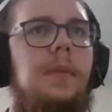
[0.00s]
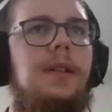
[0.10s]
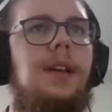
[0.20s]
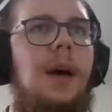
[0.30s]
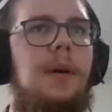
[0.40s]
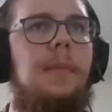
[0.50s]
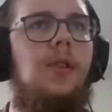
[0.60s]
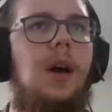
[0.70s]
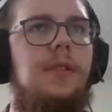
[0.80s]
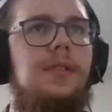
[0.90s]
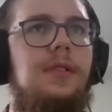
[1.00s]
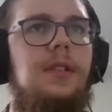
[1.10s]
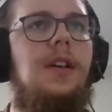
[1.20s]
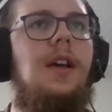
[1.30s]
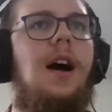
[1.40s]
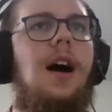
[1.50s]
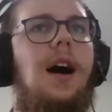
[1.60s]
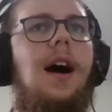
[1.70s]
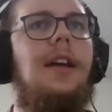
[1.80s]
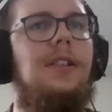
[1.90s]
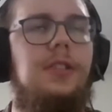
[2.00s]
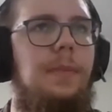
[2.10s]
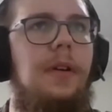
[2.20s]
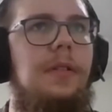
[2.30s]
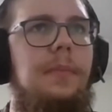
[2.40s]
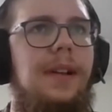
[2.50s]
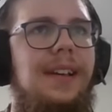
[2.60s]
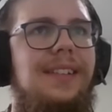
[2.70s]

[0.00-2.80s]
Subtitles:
beta, gamma parameters, I can just plug and play.